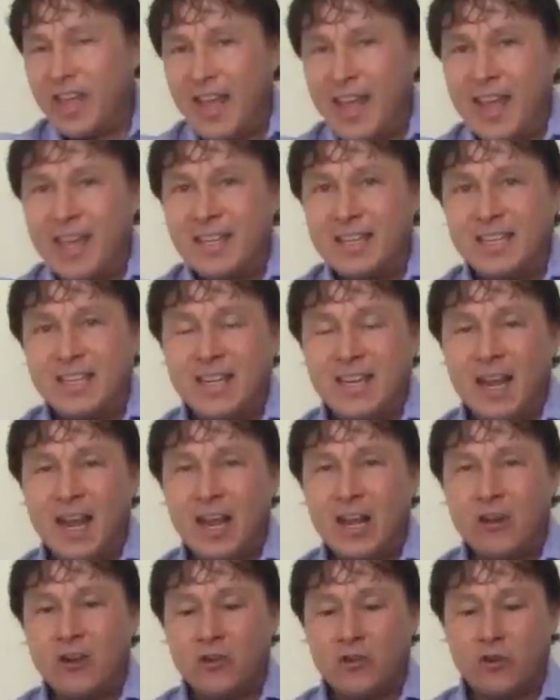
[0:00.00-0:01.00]
N C
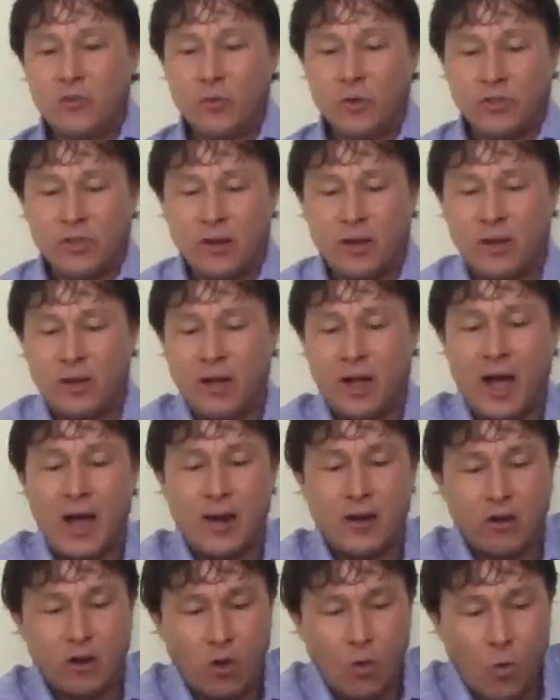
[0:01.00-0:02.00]
eight hundred with a
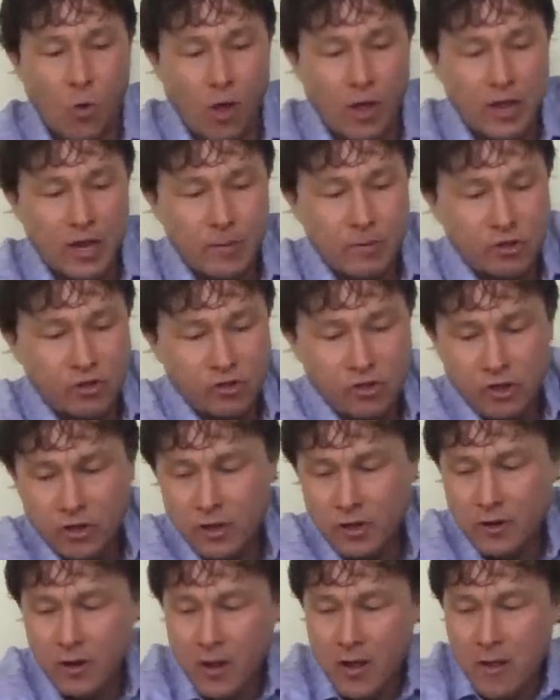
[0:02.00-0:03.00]
higher quality
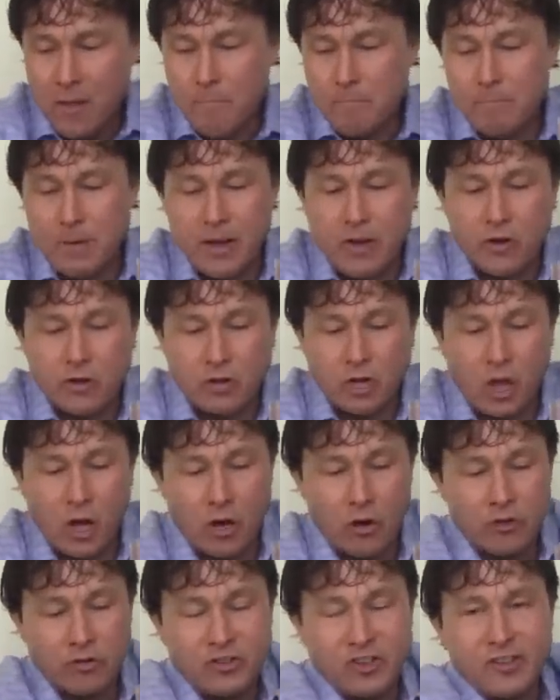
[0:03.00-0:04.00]
machine, better
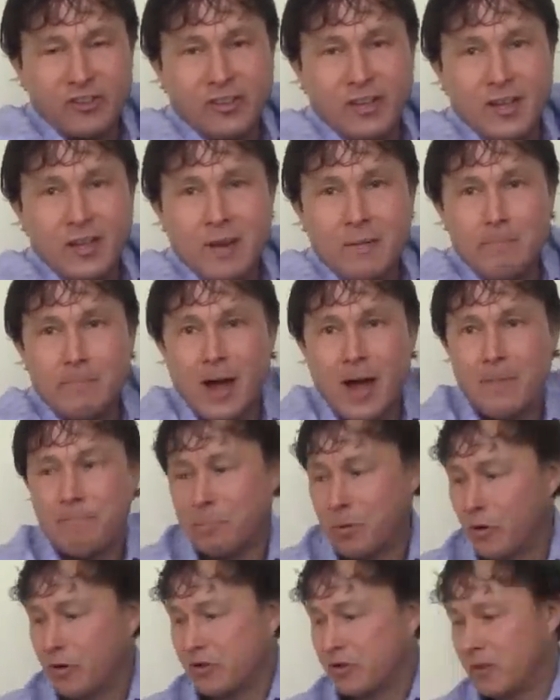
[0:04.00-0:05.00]
tolerances in my
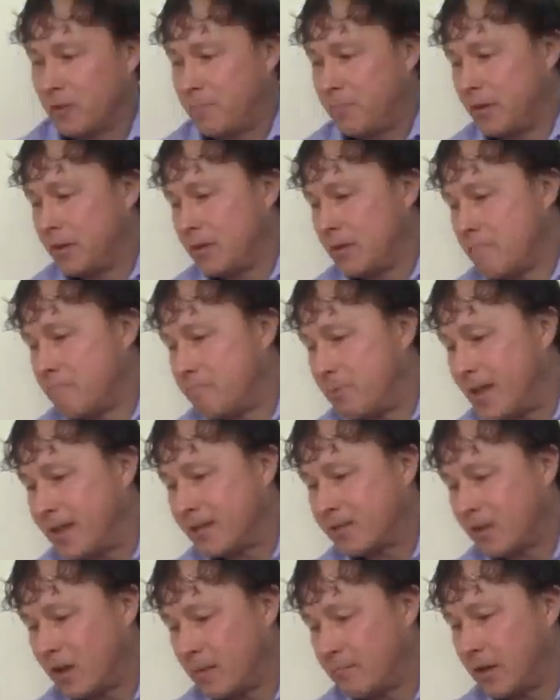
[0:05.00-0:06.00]
personal opinion
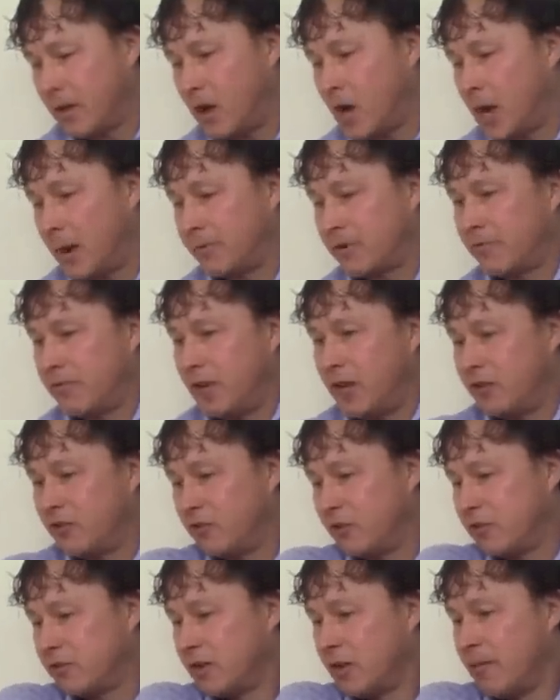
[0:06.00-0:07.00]
based on my
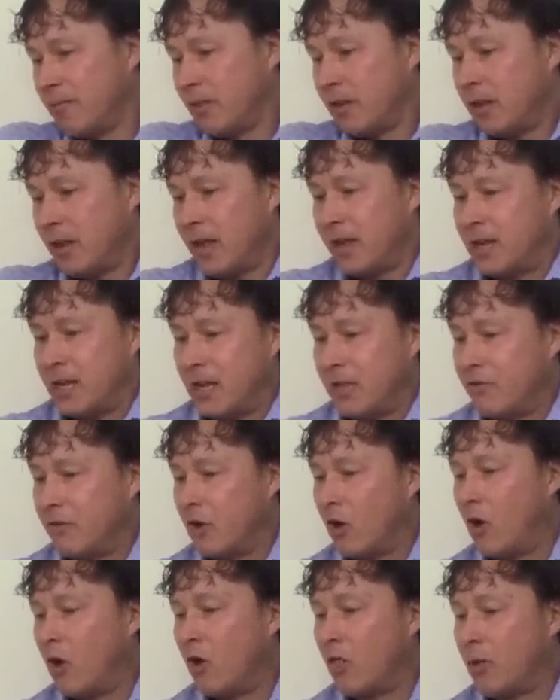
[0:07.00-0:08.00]
observations, and
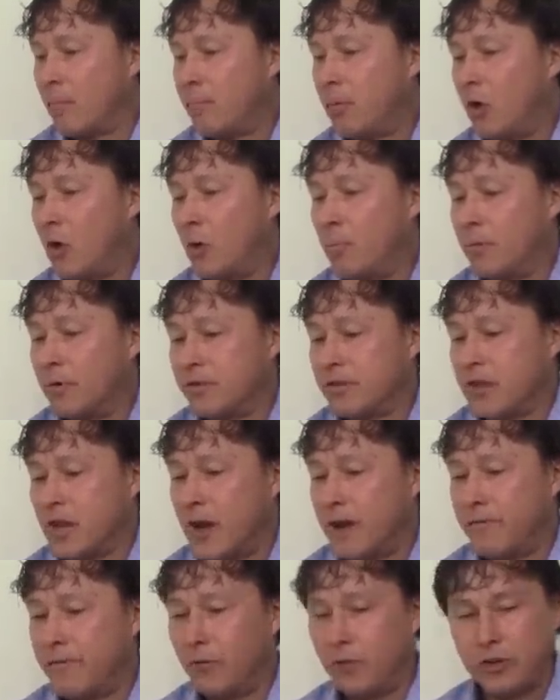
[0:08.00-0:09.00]
even all the pulp was
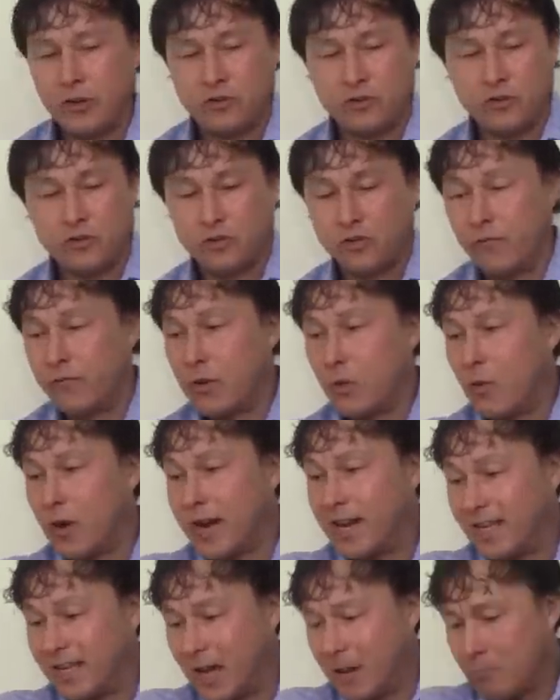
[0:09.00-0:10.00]
not fully juiced. So if you
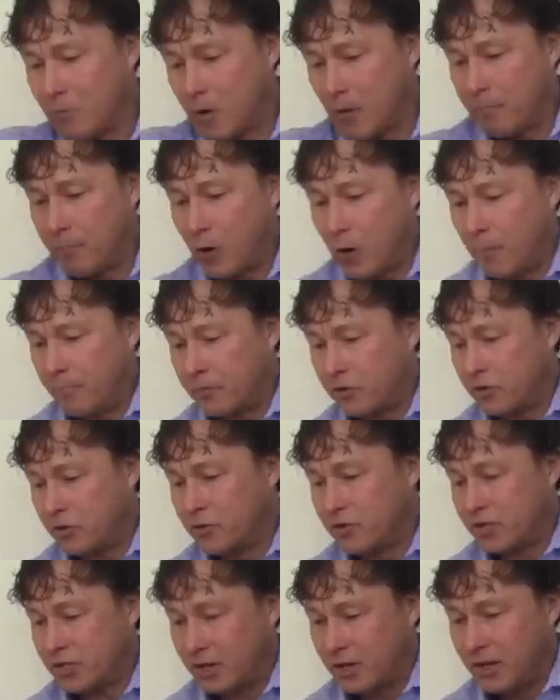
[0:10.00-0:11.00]
want to get more pulp
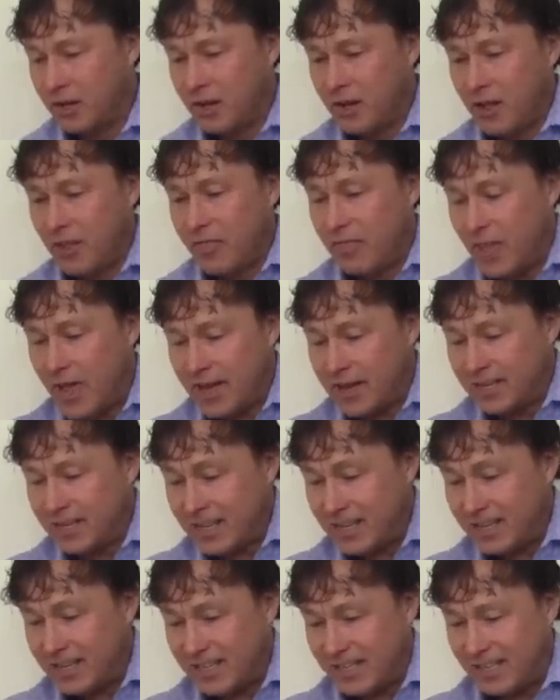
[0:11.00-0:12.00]
juiced,
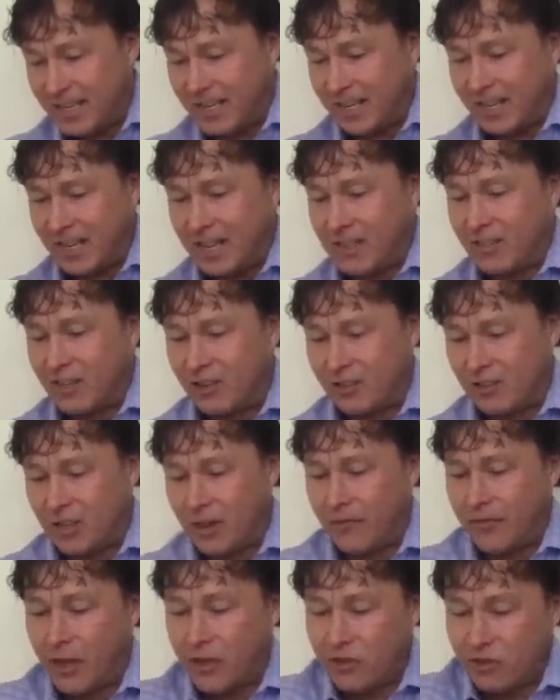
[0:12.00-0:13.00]
then stick in the
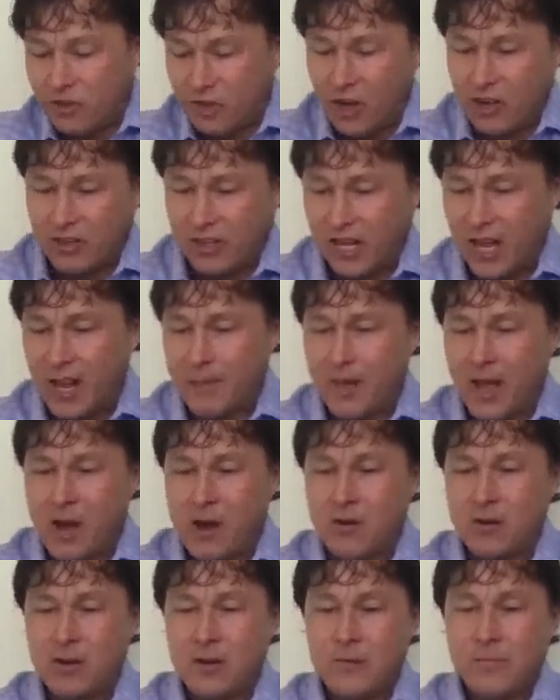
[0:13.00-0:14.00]
stuff that just came
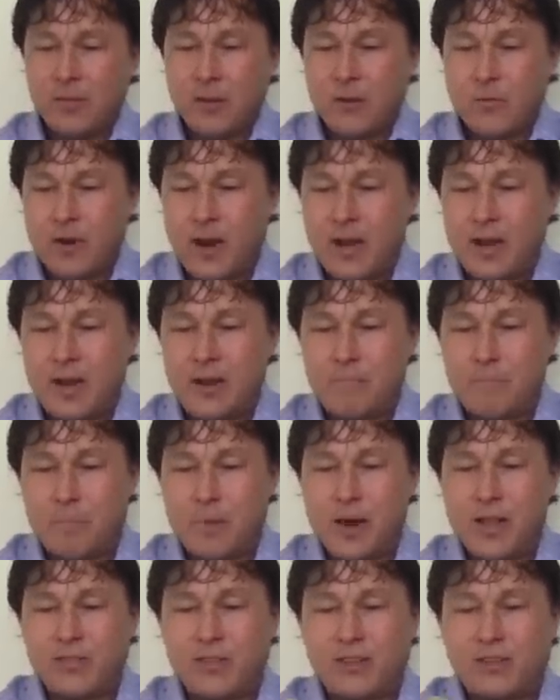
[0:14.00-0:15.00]
out, right, and
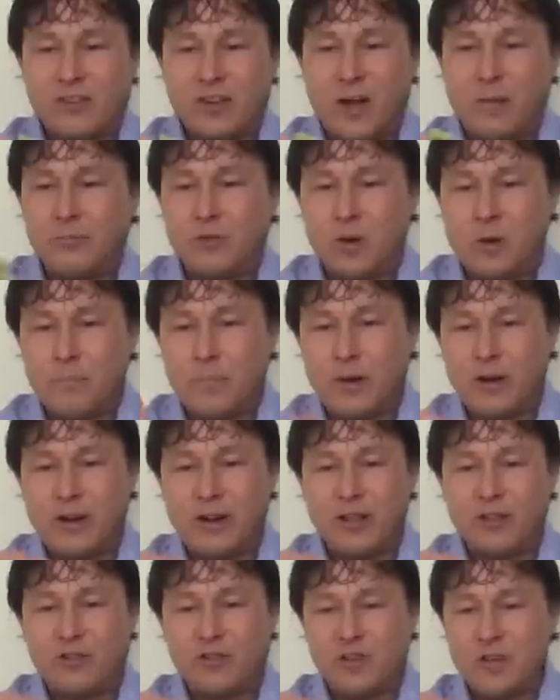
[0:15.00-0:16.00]
break this up. Don't put it
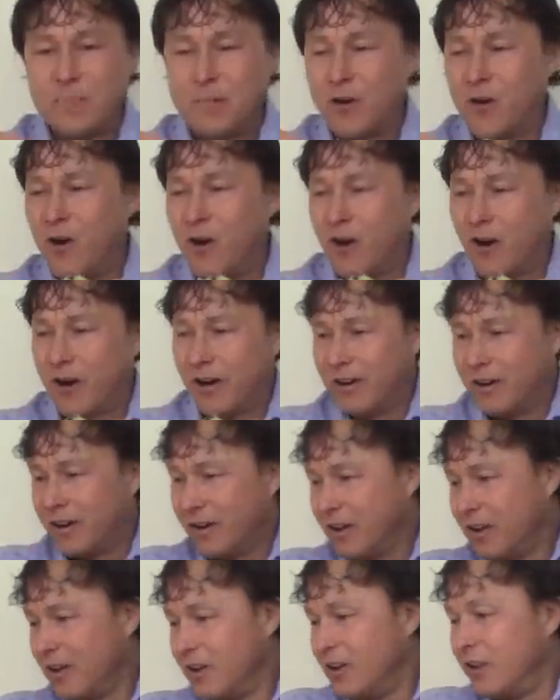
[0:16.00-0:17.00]
in super hard.
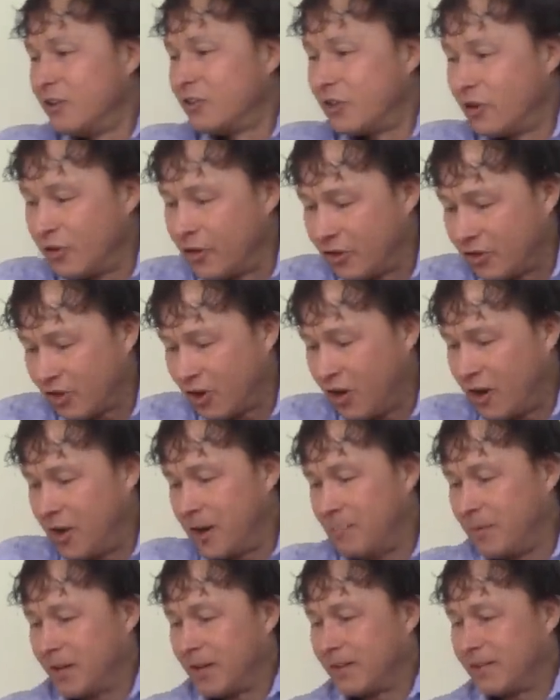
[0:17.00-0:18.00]
Turn this
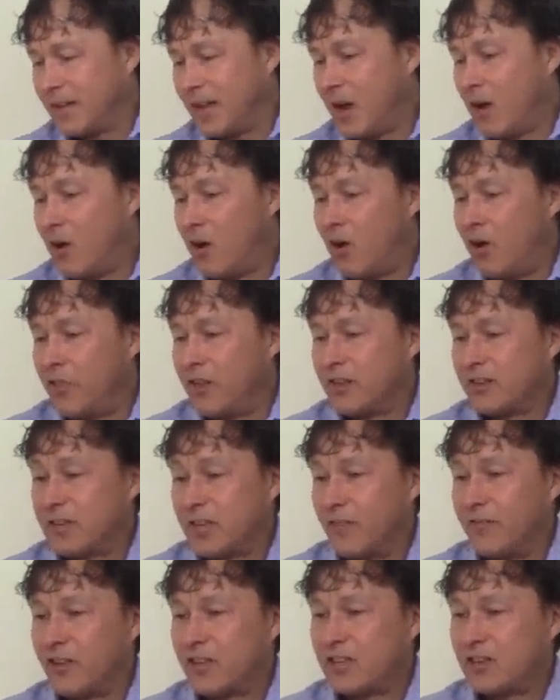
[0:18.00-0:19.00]
on, because now all this
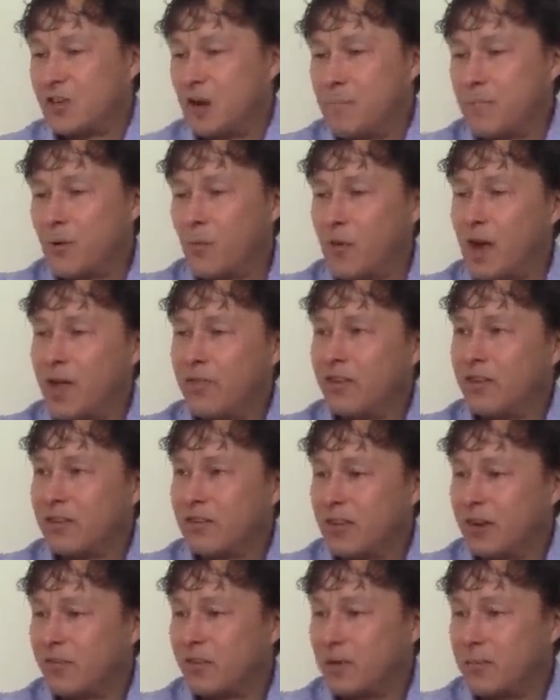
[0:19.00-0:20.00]
stuff is super wet, this
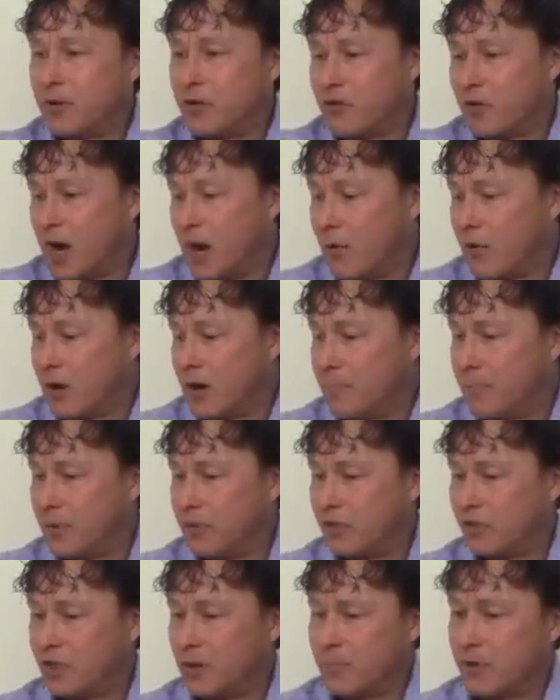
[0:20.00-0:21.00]
stuff's super dry. We're going to put
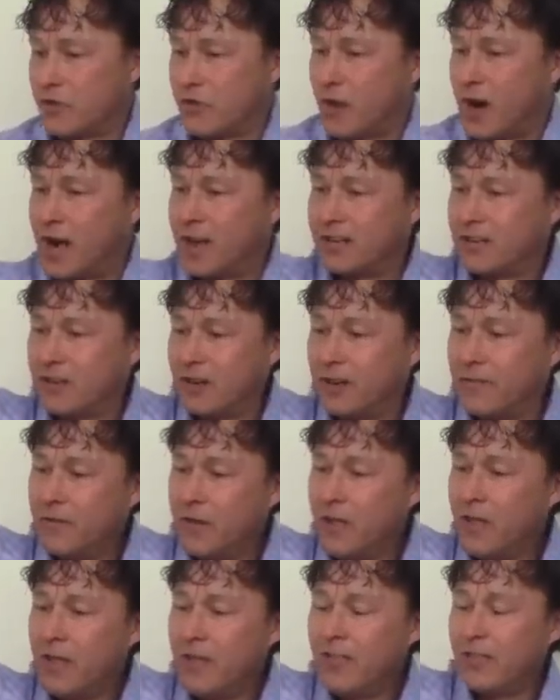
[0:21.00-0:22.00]
the super dry stuff
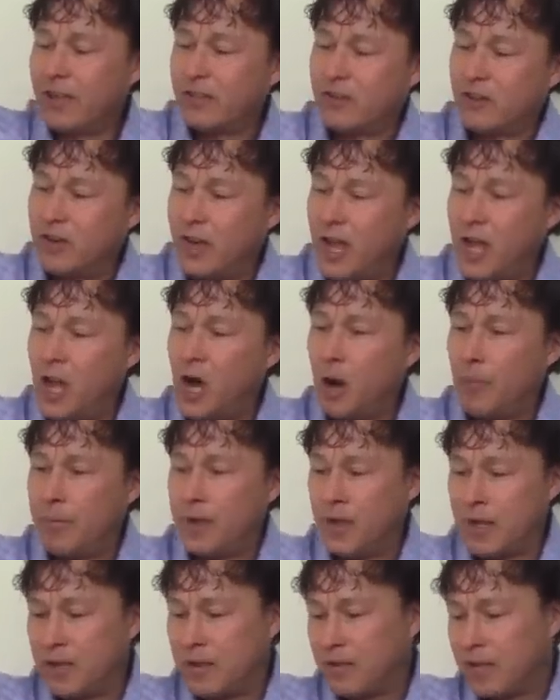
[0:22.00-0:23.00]
that's going to help
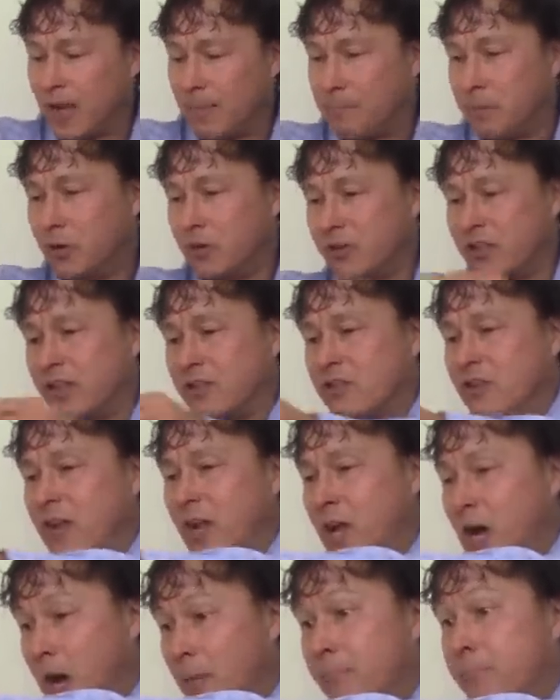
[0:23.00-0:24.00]
it, that push, that's going
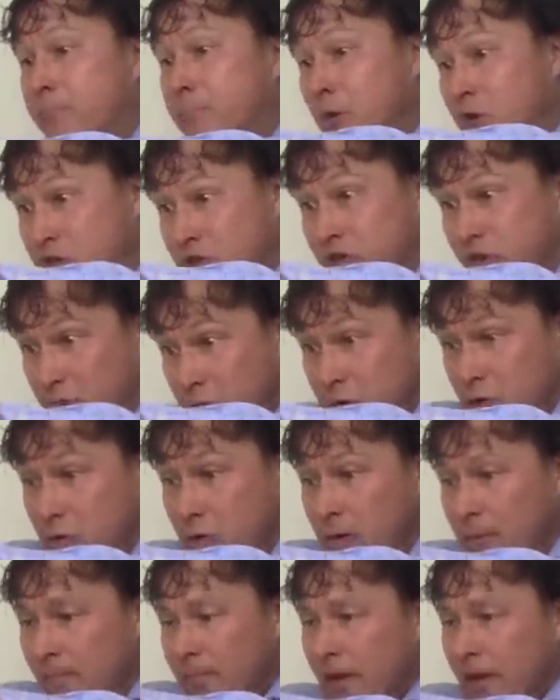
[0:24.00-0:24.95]
to help push through